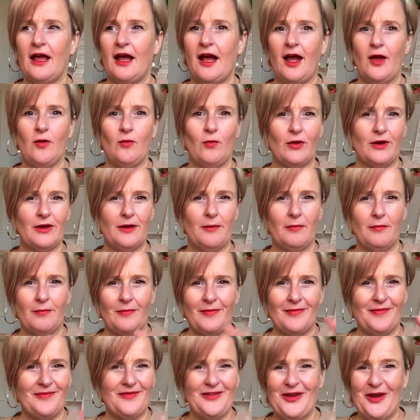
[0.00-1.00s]
I want
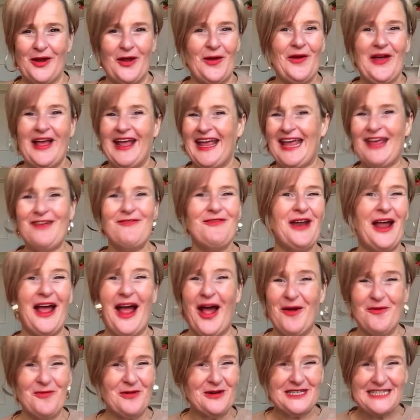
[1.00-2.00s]

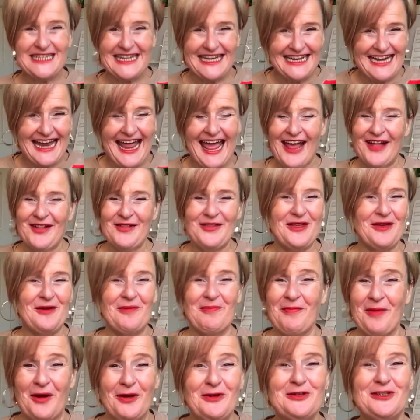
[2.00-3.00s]
to nail the
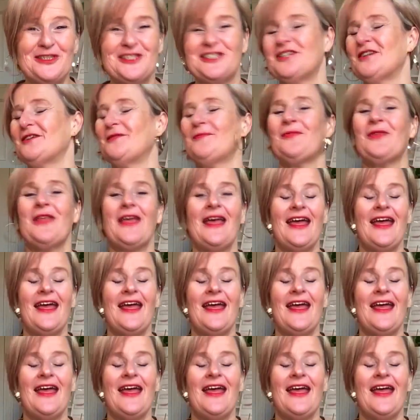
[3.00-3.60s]
emotion,